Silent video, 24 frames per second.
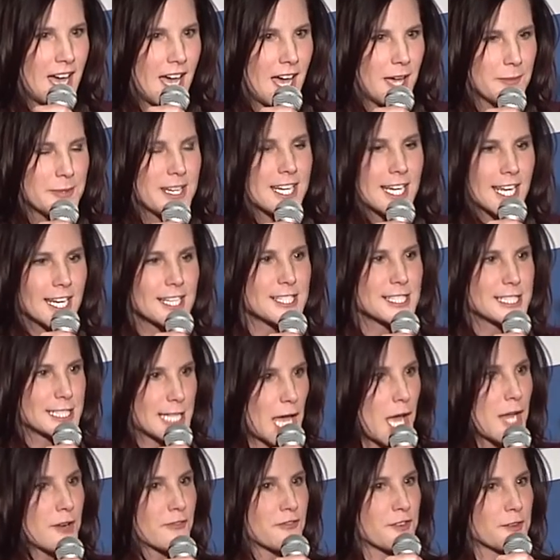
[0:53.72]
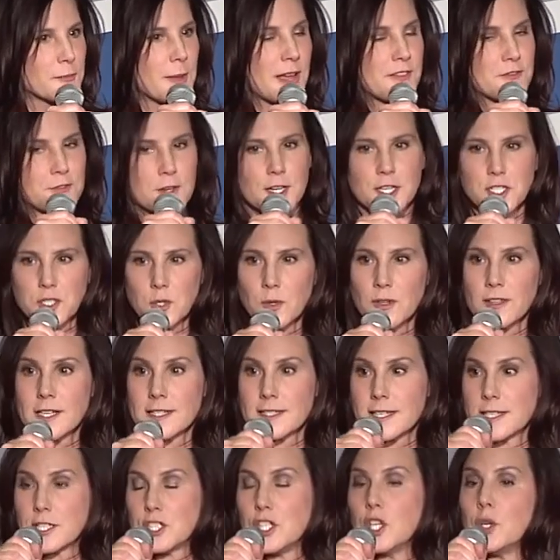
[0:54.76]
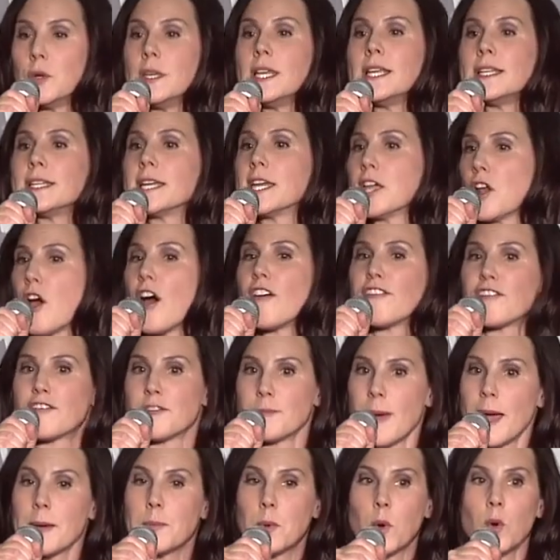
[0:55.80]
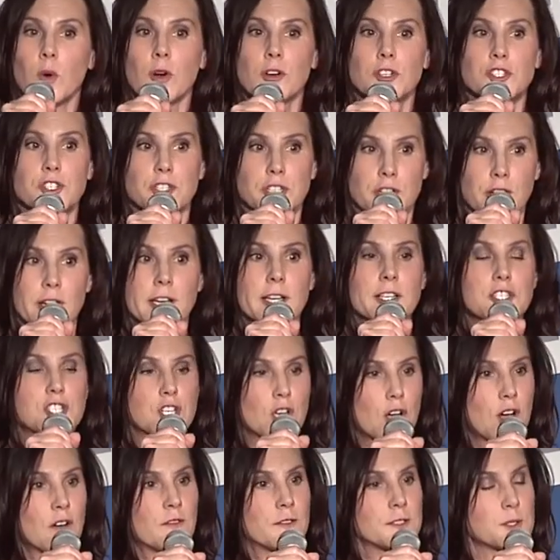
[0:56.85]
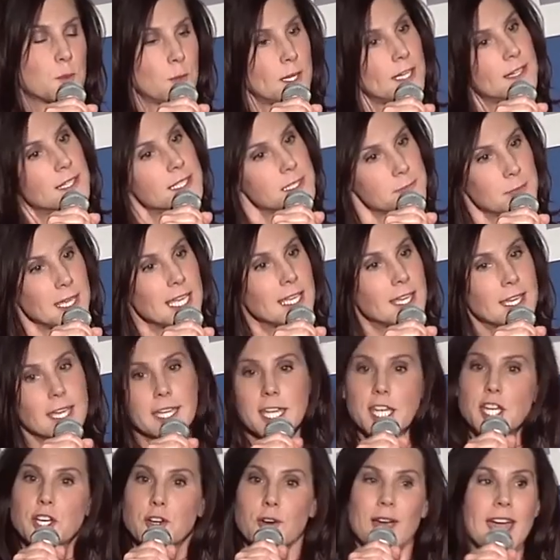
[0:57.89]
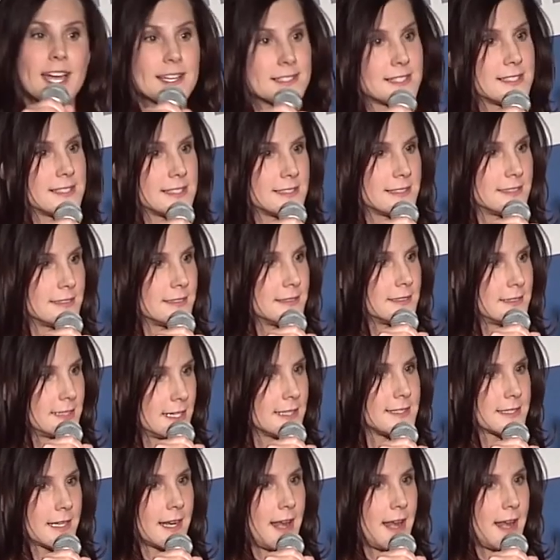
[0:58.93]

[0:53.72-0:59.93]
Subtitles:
I'm gonna get a sign for my front door that says, you need to get off of my porch or you're gonna Jehovah's Witness me kicking your ass. It's